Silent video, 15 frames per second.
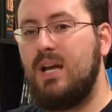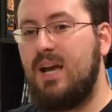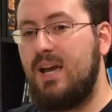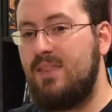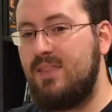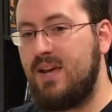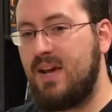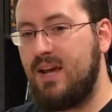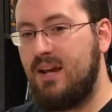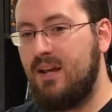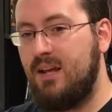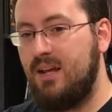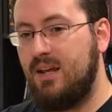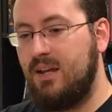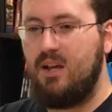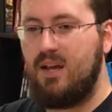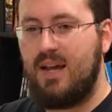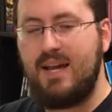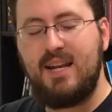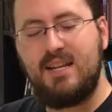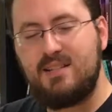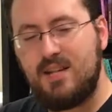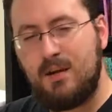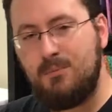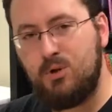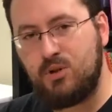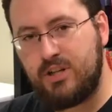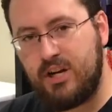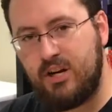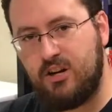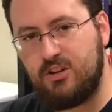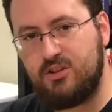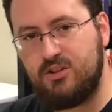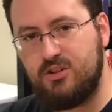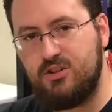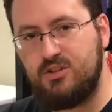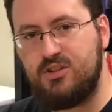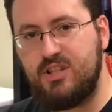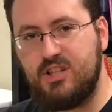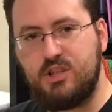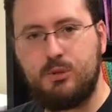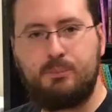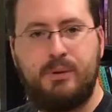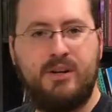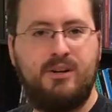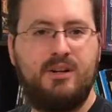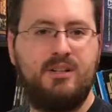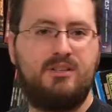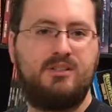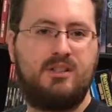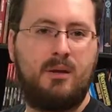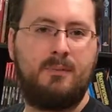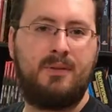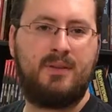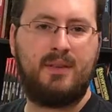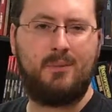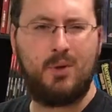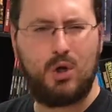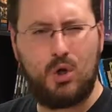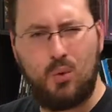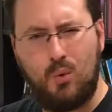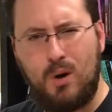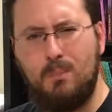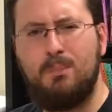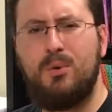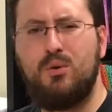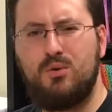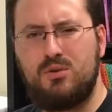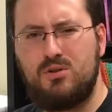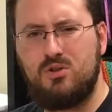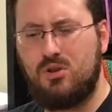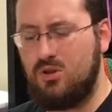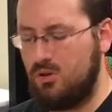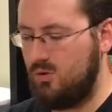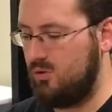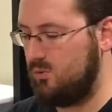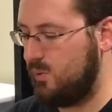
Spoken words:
And that anytime your characters experience something that would corrupt their soul,